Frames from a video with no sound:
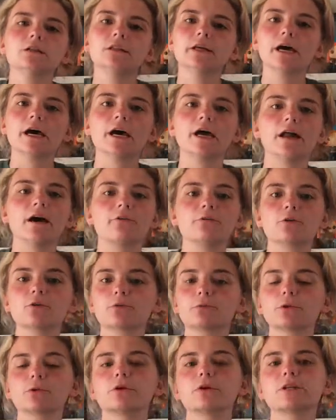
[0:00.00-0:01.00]
that I've
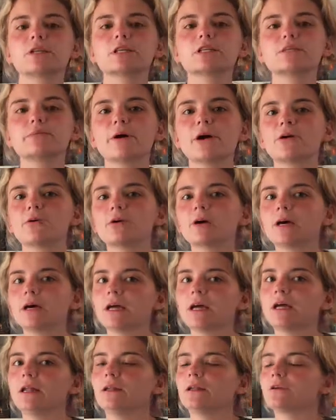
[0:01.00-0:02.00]
heard really great things about,
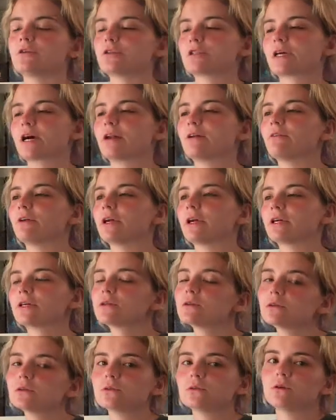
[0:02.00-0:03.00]
and they're just kind of like
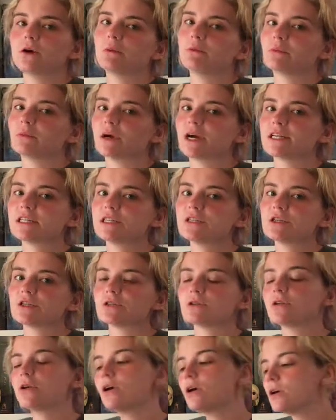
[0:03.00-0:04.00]
grabbing my
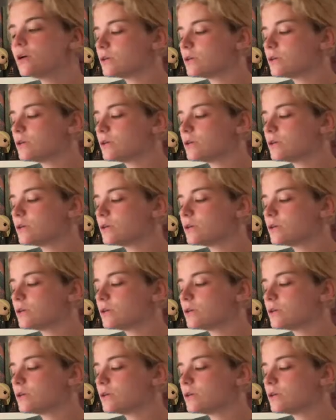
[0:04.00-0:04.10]
attention.